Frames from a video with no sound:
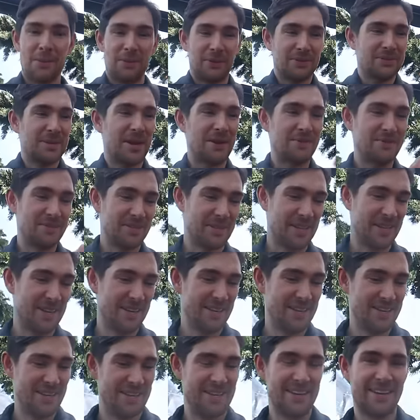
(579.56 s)
What time is it?
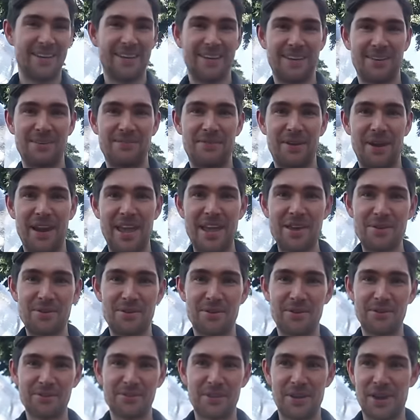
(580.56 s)
Am I late
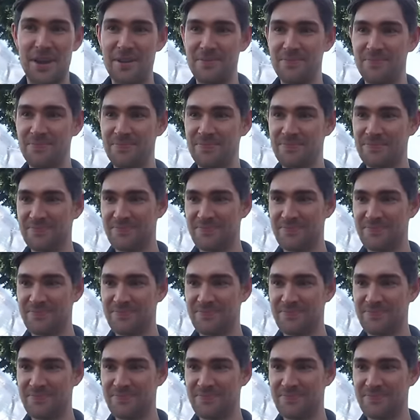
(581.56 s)
or on time?